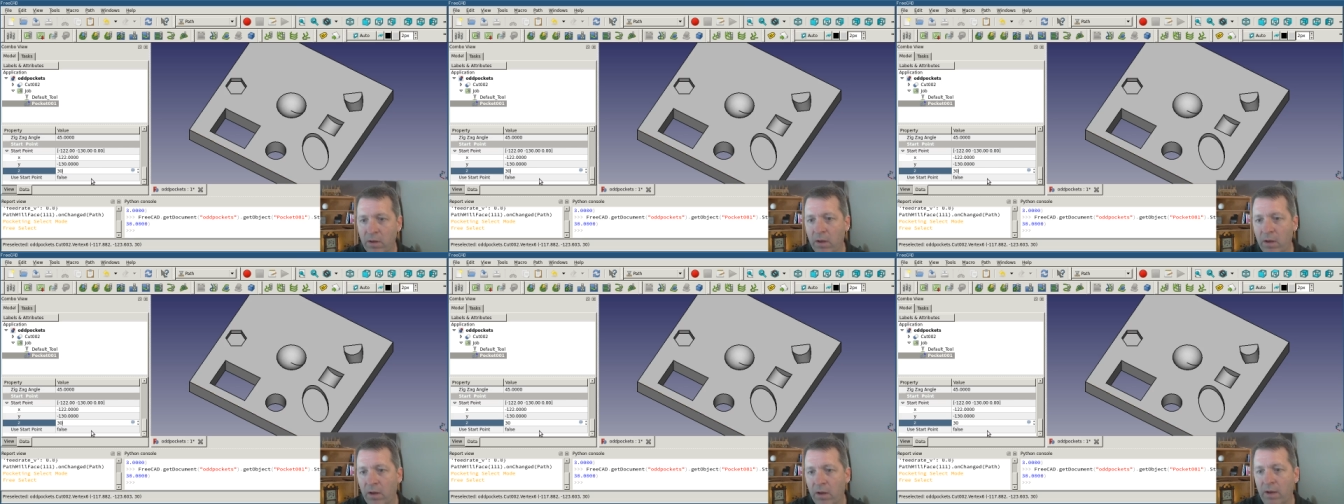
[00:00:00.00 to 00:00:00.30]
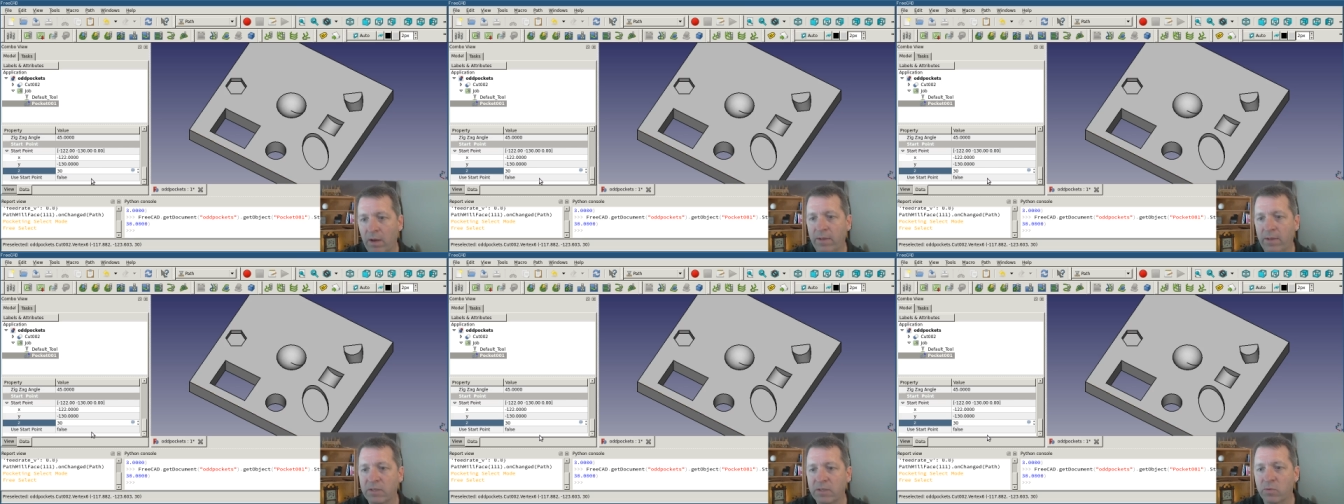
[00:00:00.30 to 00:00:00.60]

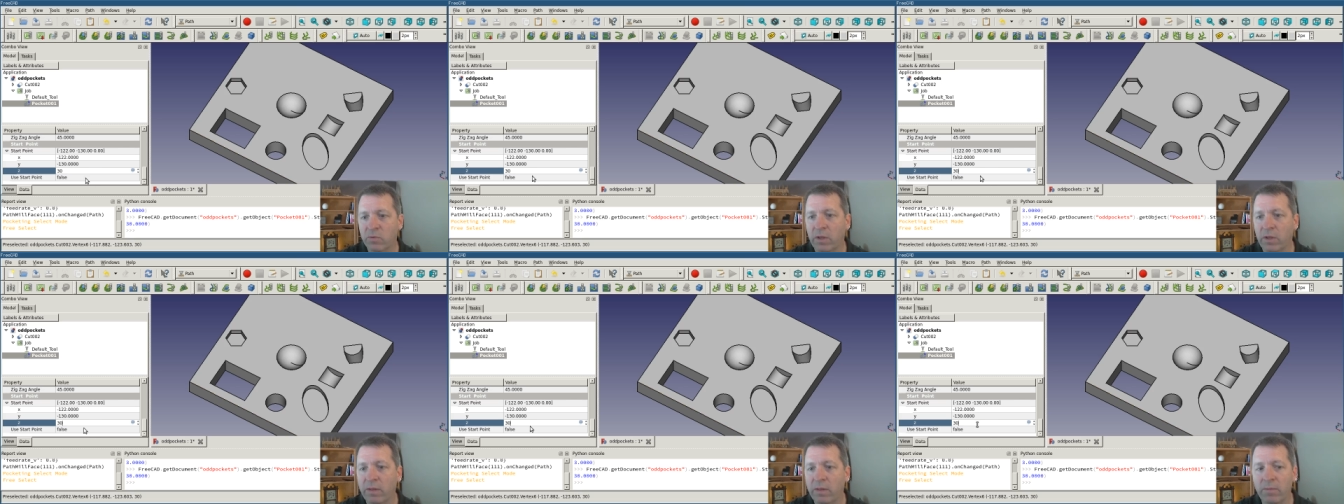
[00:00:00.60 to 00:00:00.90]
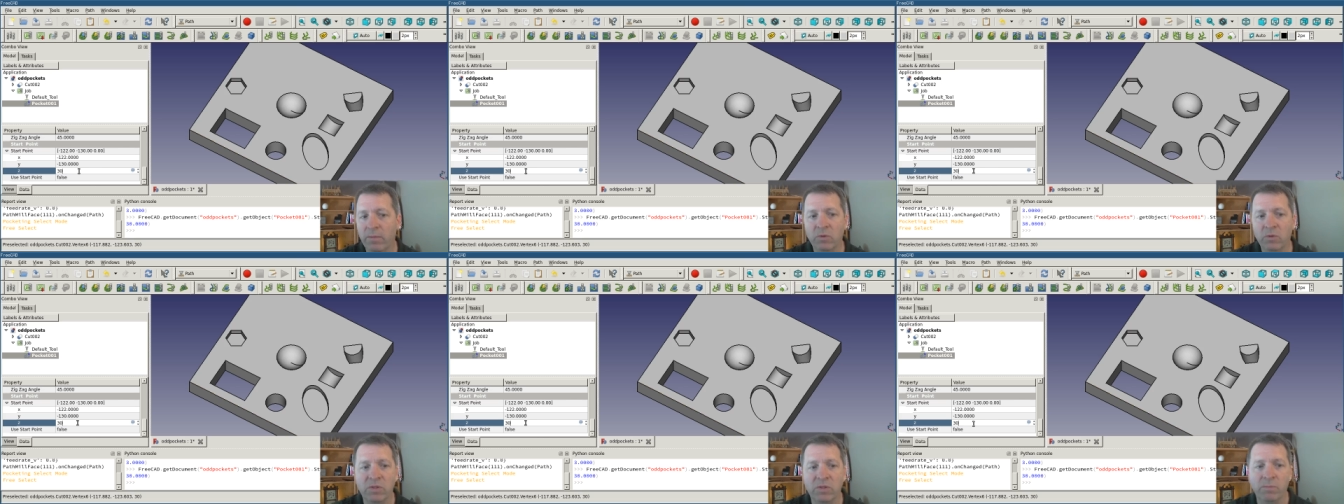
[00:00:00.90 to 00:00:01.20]
And that's really the
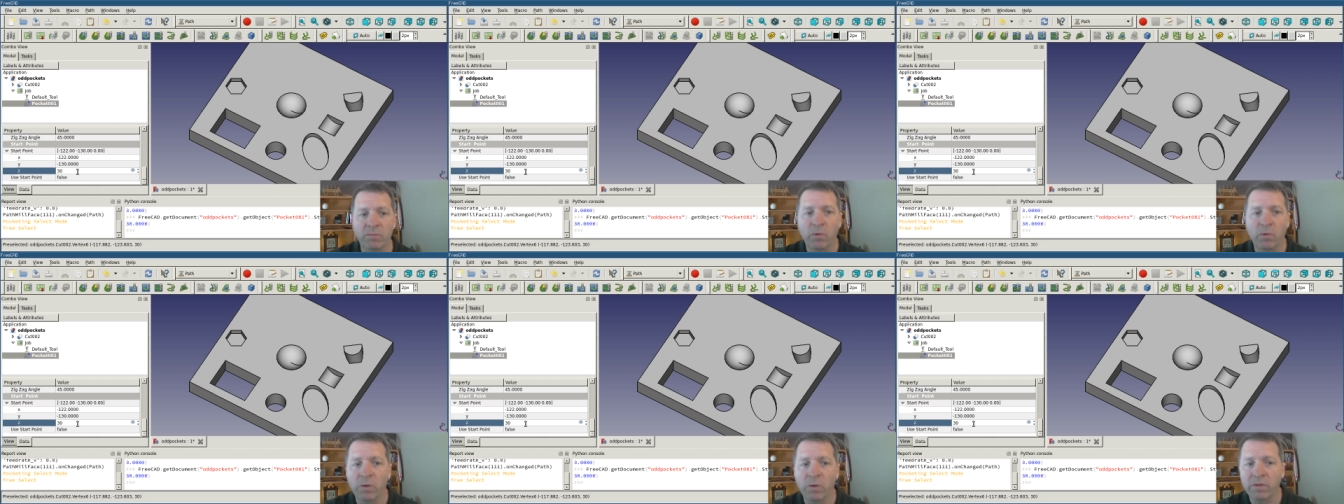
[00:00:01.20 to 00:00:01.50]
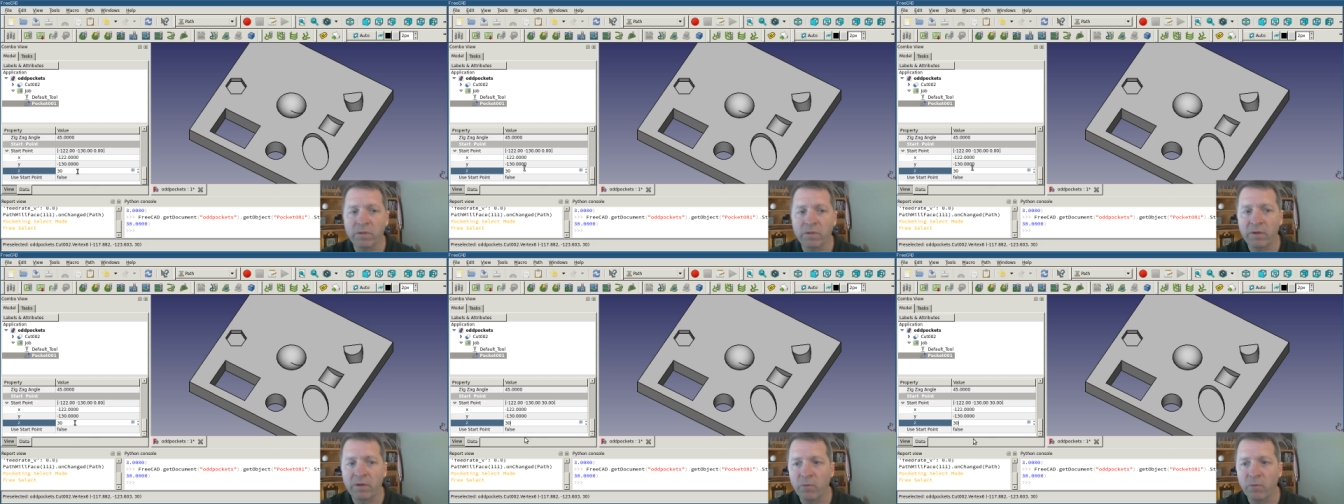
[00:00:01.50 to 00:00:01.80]
most important
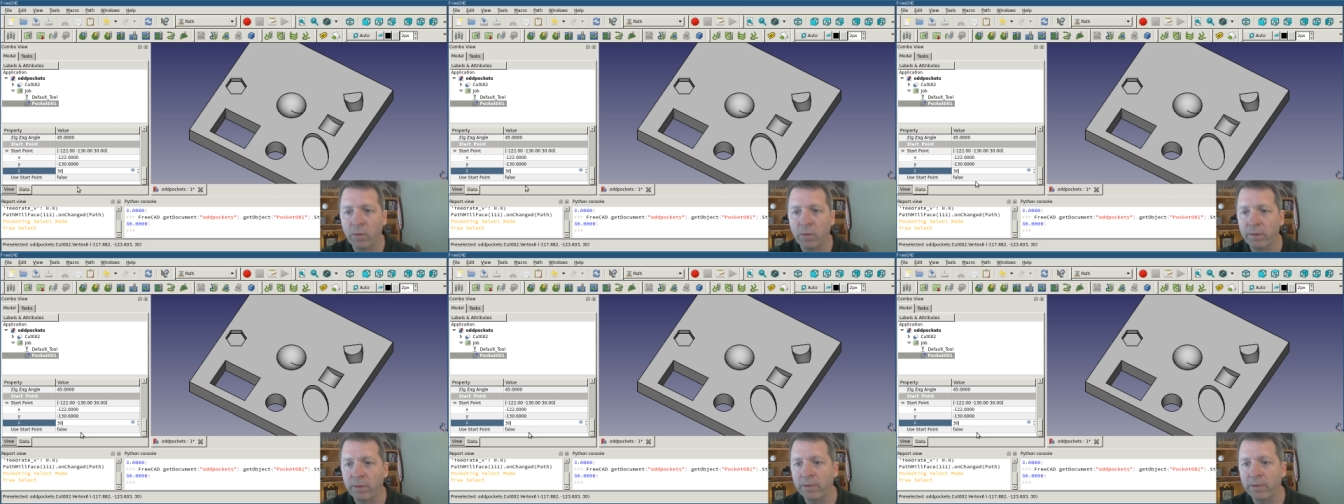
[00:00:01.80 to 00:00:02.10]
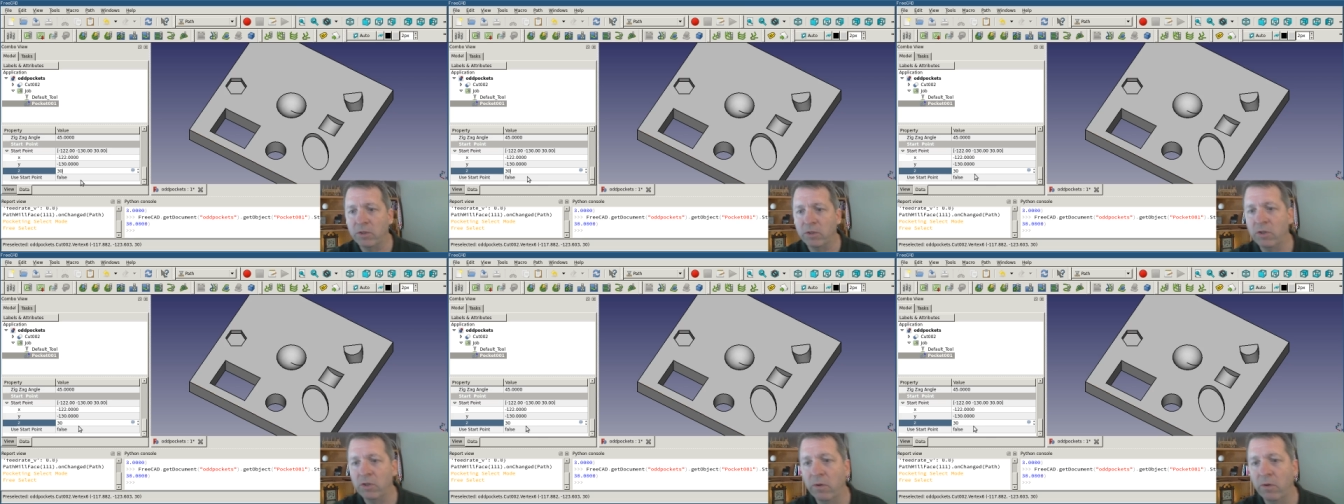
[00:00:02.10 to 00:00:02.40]
thing for what I'm going to
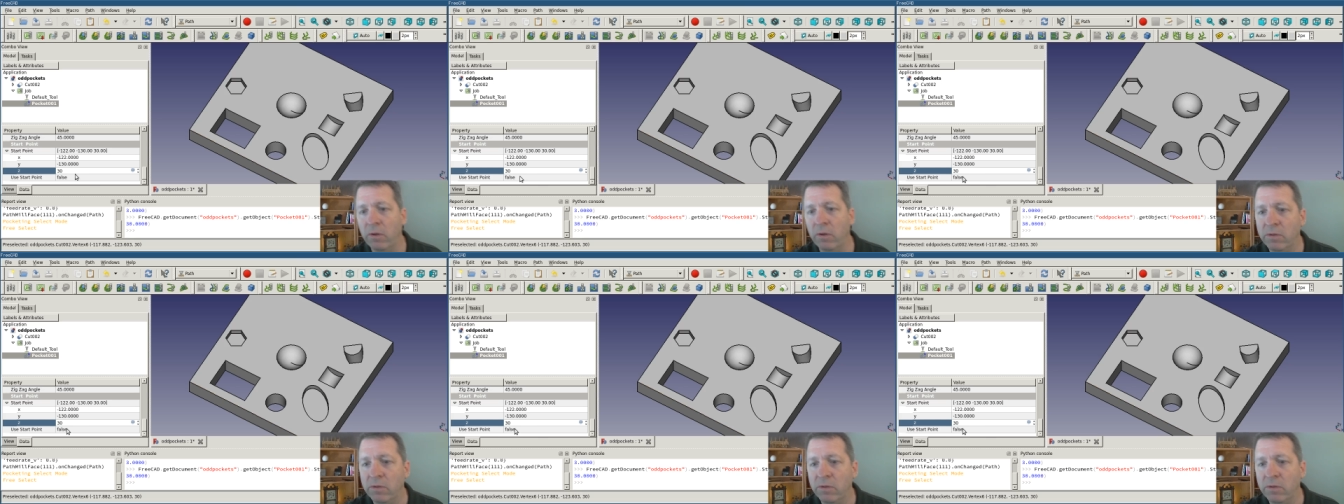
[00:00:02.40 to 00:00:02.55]
show you,